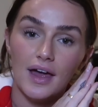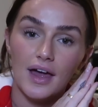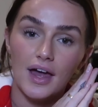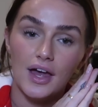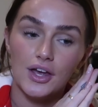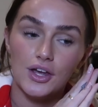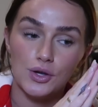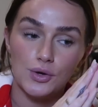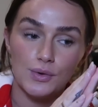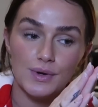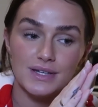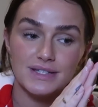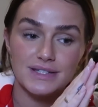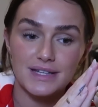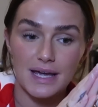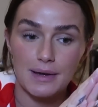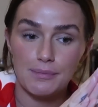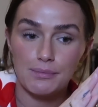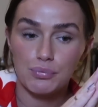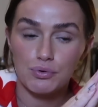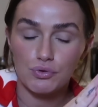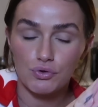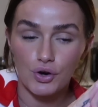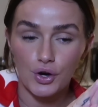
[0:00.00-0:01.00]
a
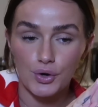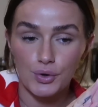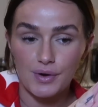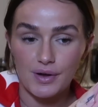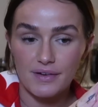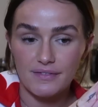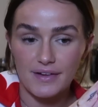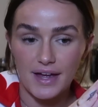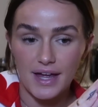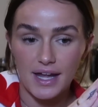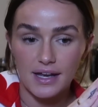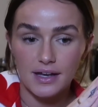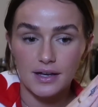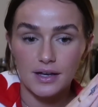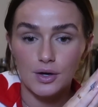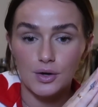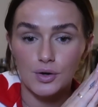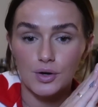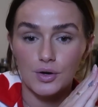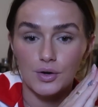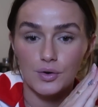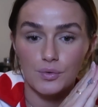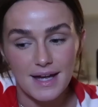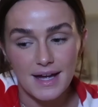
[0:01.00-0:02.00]
USA Pro event
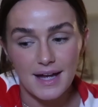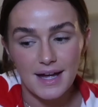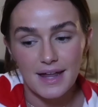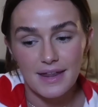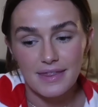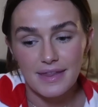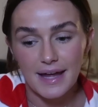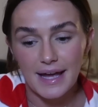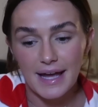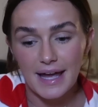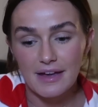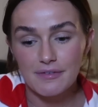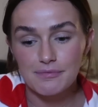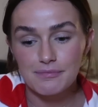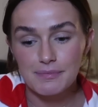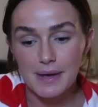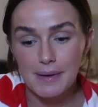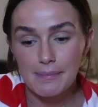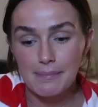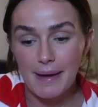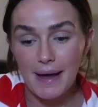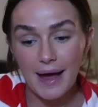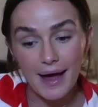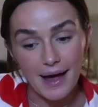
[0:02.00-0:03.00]
and they gave
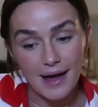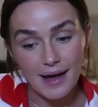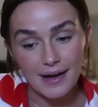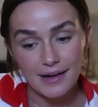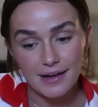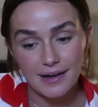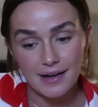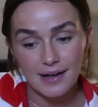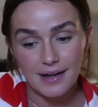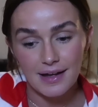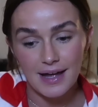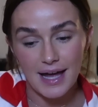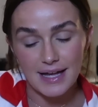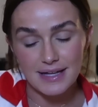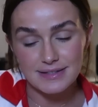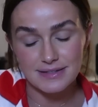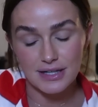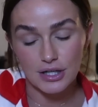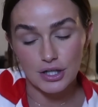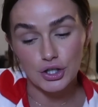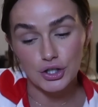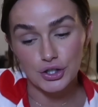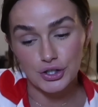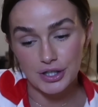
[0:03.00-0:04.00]
me a bag as
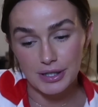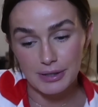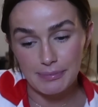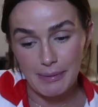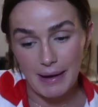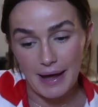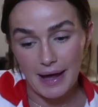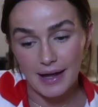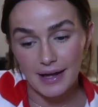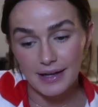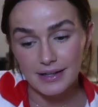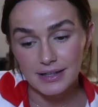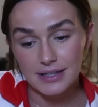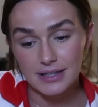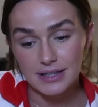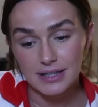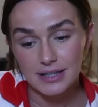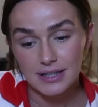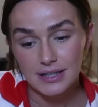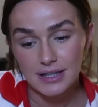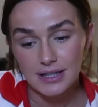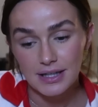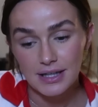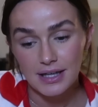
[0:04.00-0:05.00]
like a goodie bag.
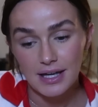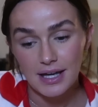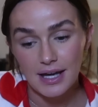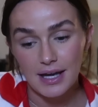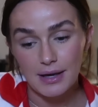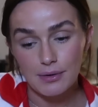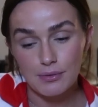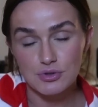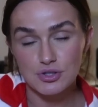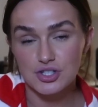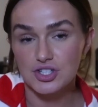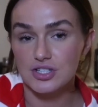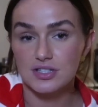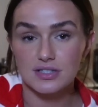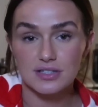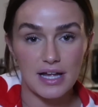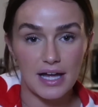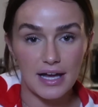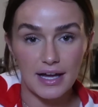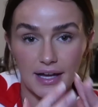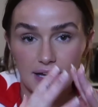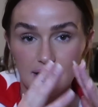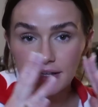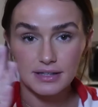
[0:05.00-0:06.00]
It was just
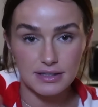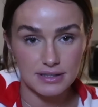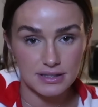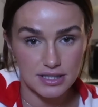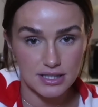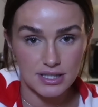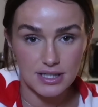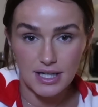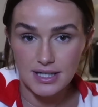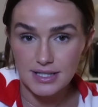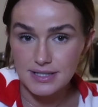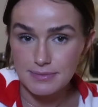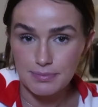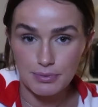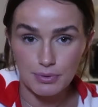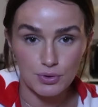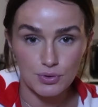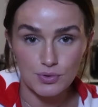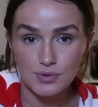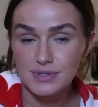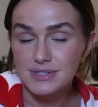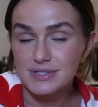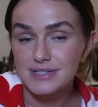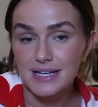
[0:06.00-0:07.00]
like a
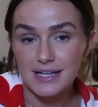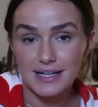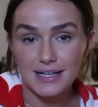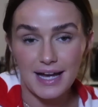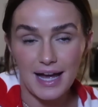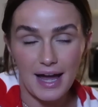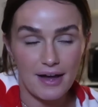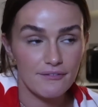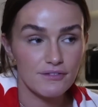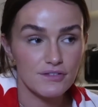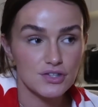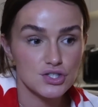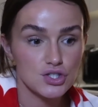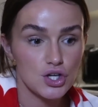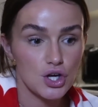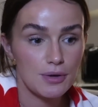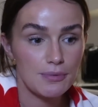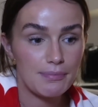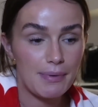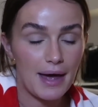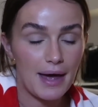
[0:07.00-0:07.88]
typical canvas tote